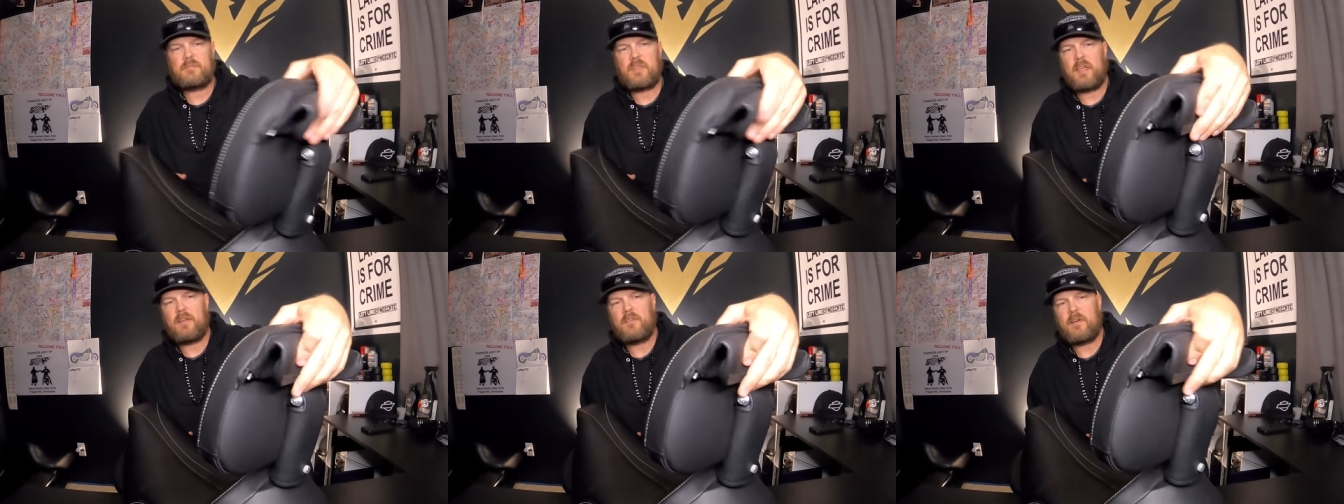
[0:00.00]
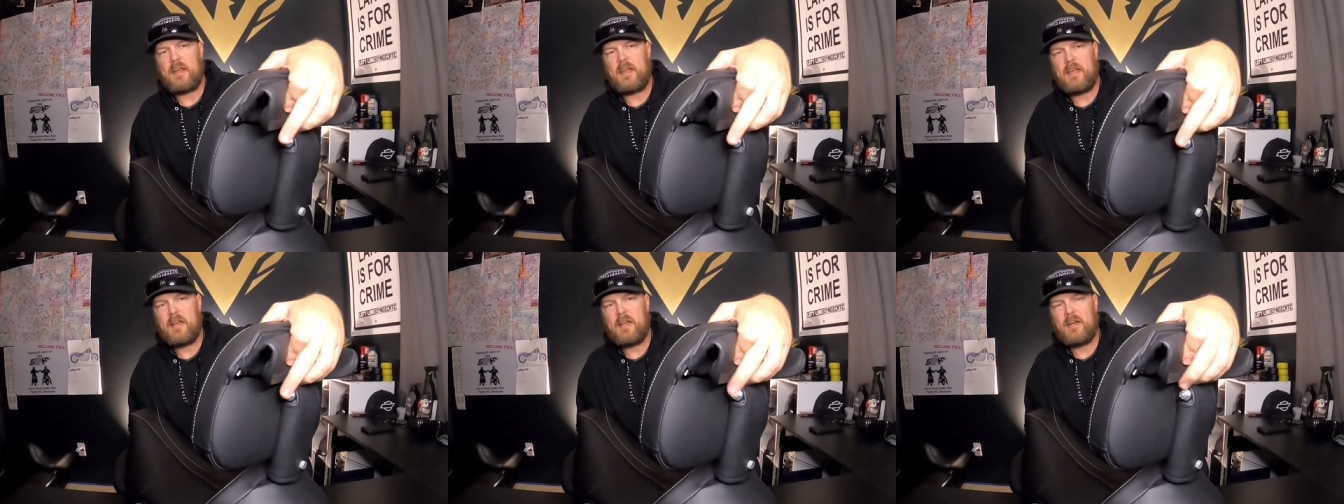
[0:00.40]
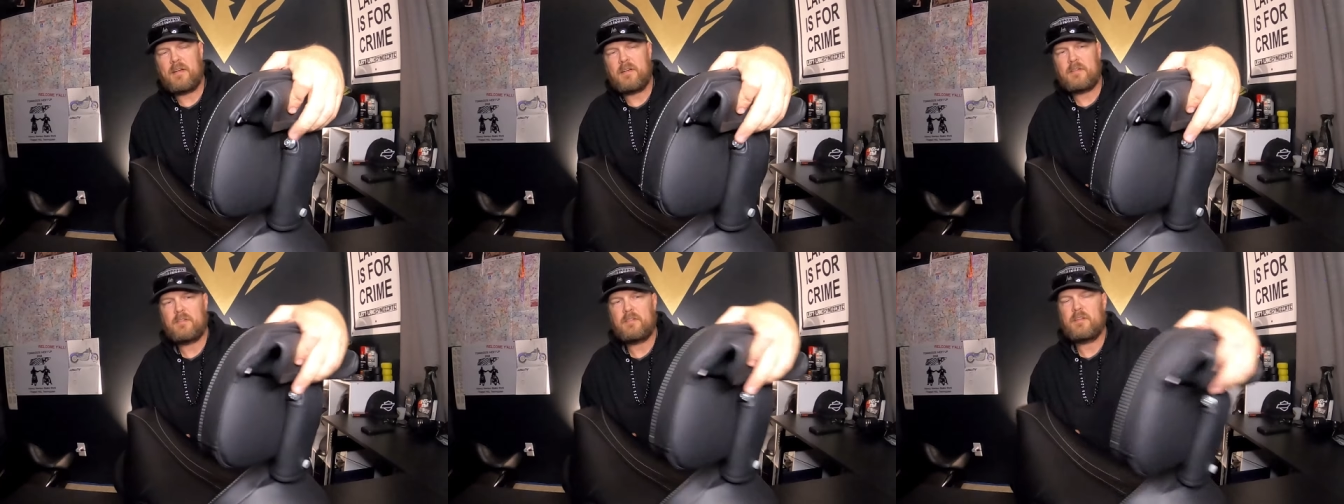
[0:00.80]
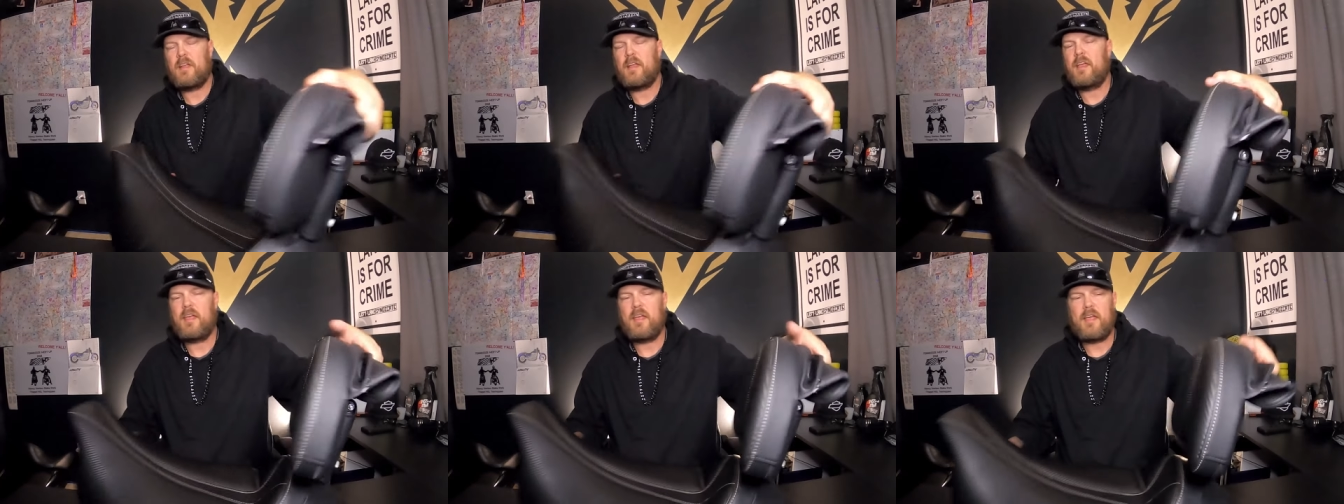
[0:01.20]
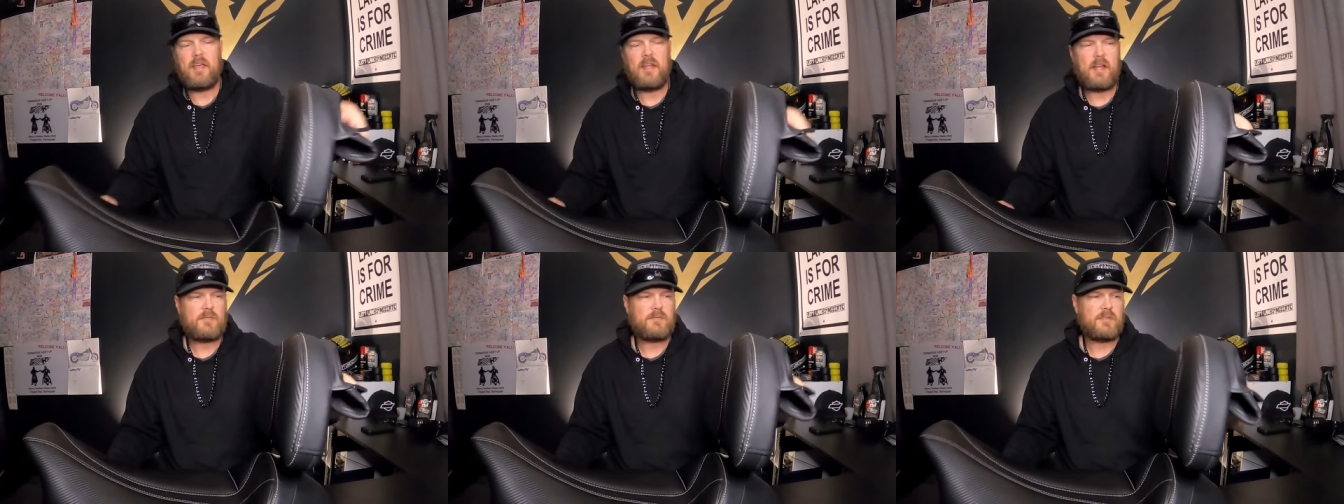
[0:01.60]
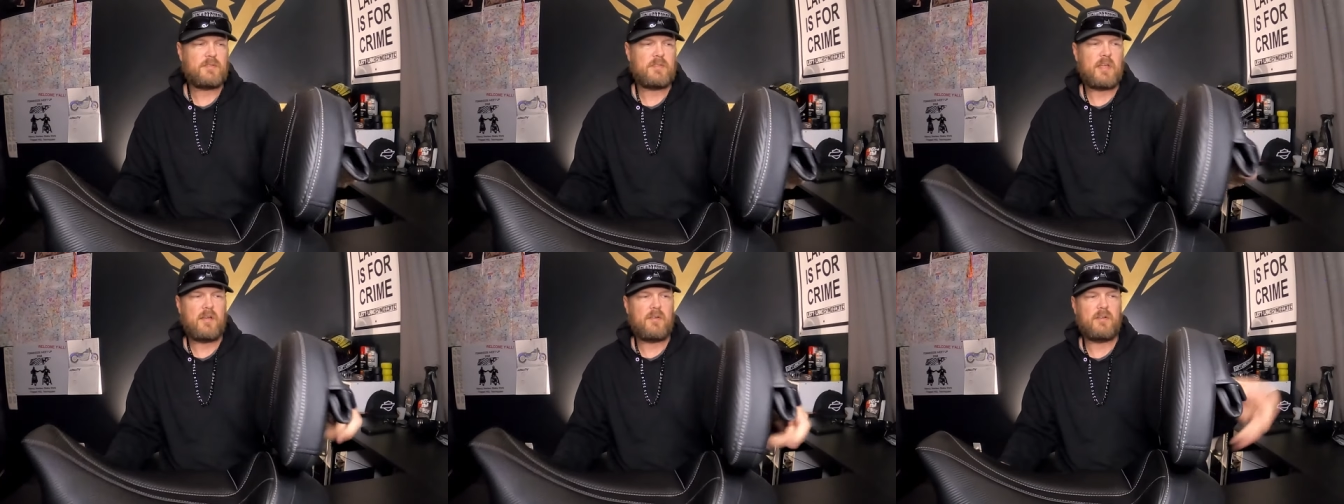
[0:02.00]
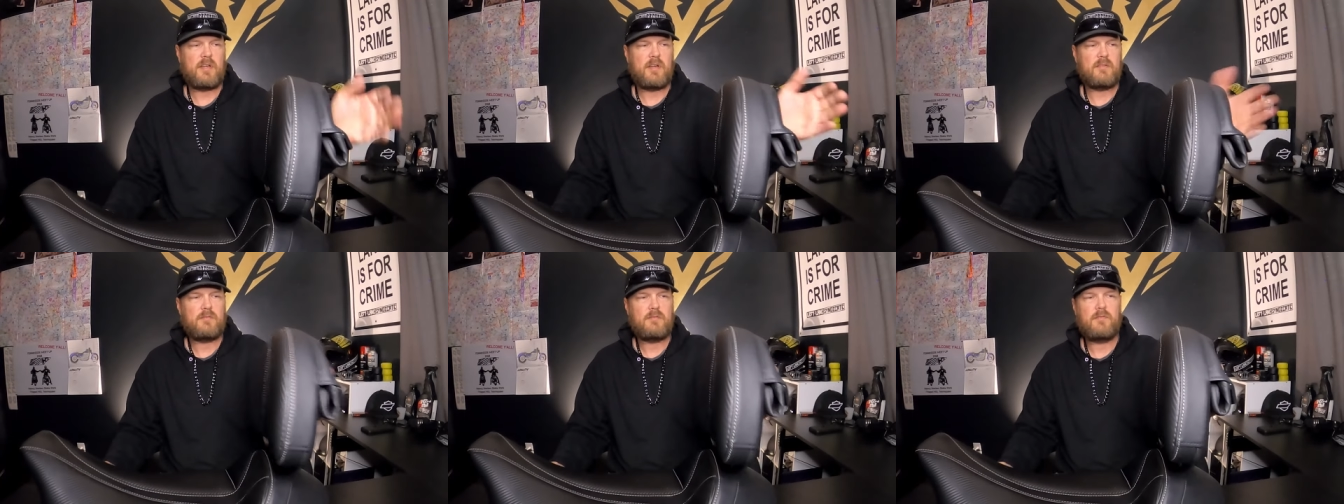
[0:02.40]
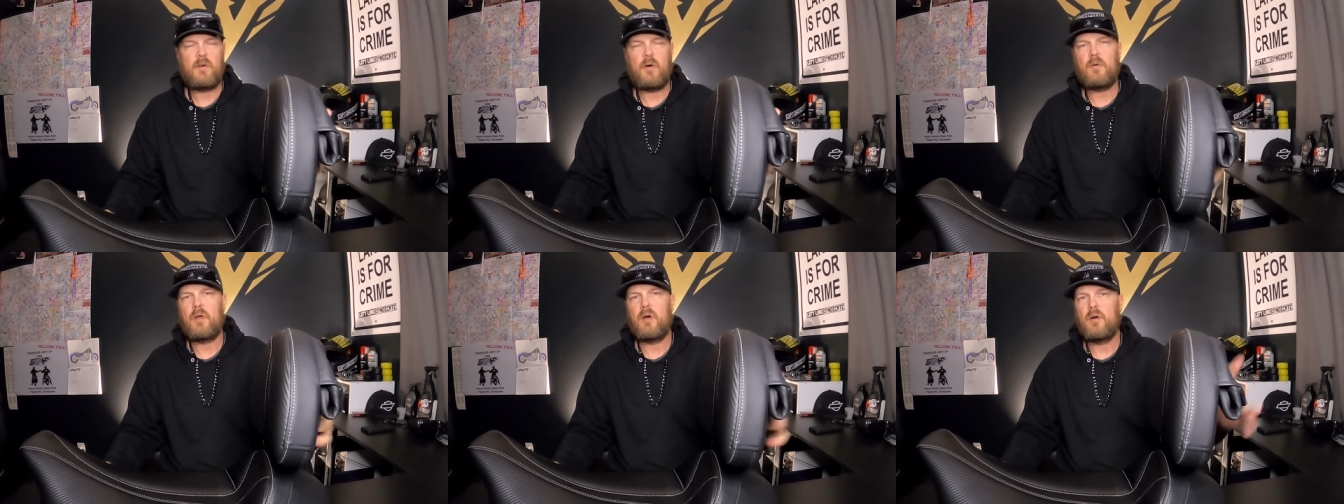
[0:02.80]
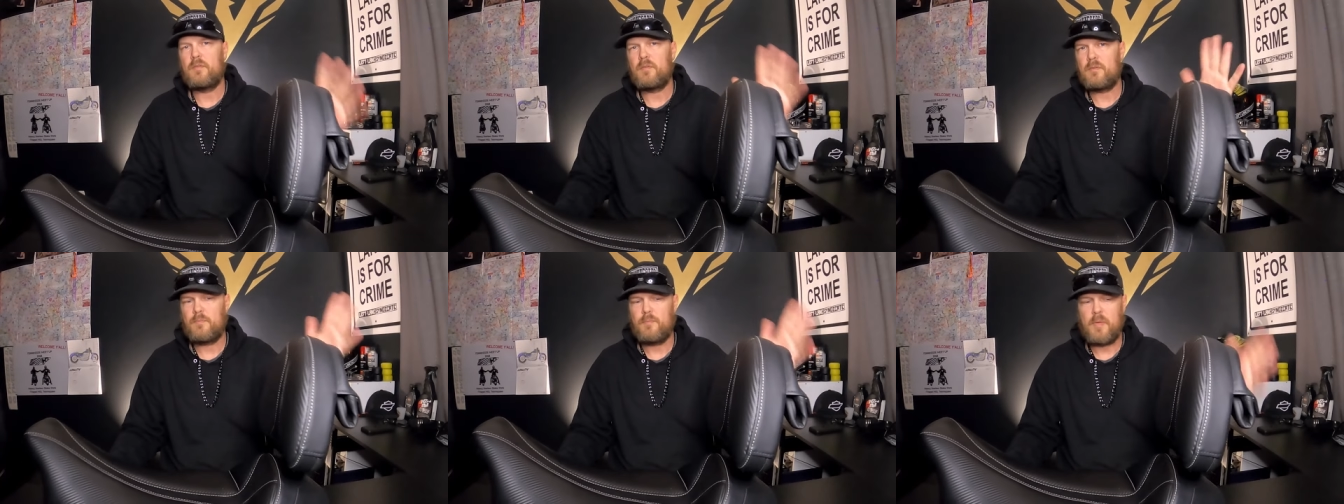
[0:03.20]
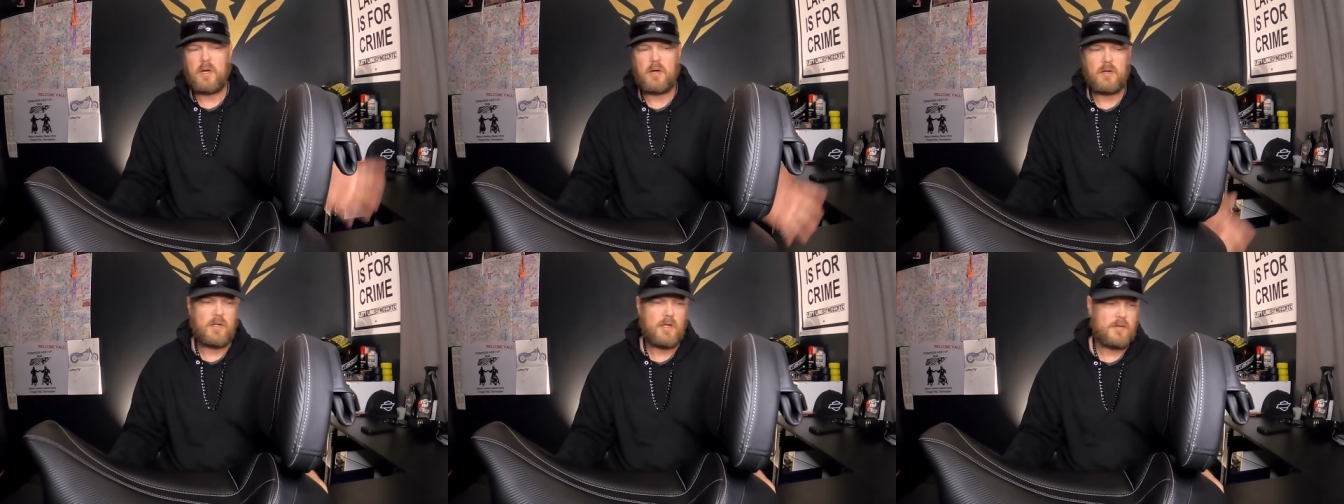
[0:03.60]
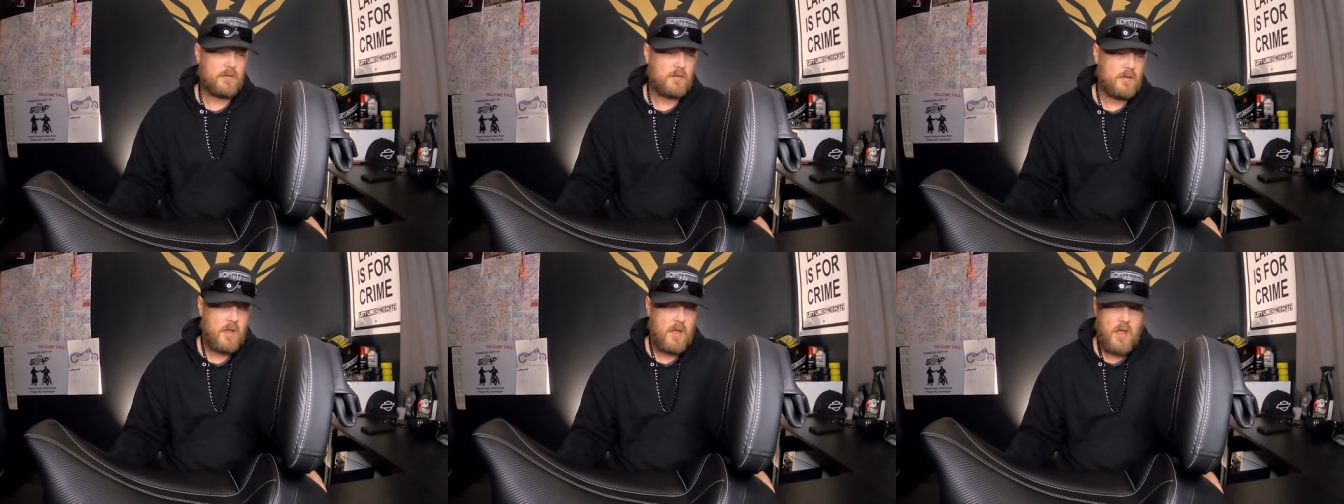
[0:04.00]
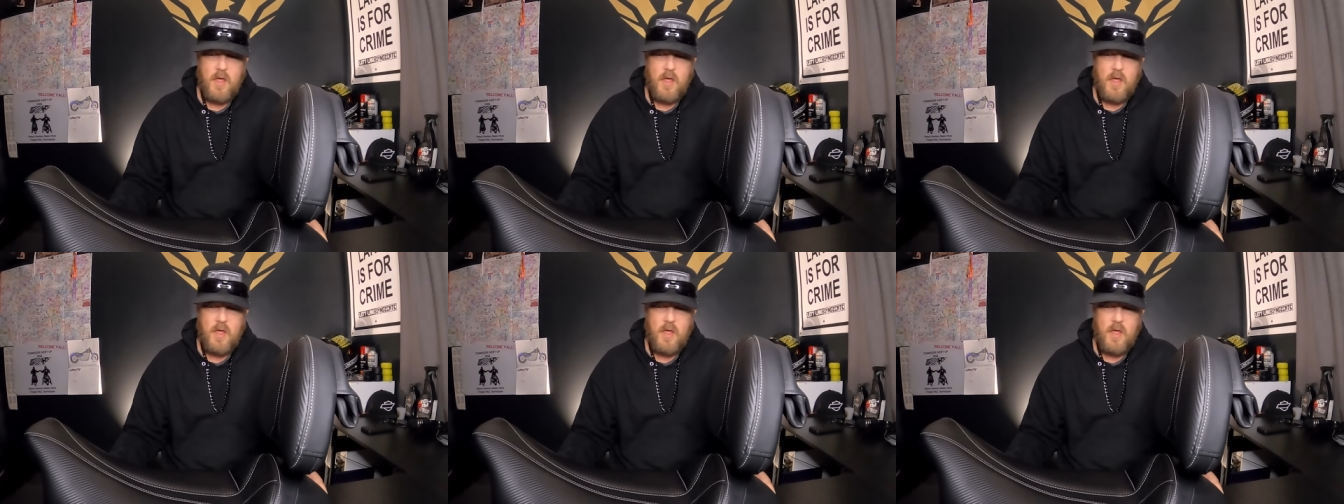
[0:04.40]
thing right here, and I'm just like, well, fold over, better than nothing.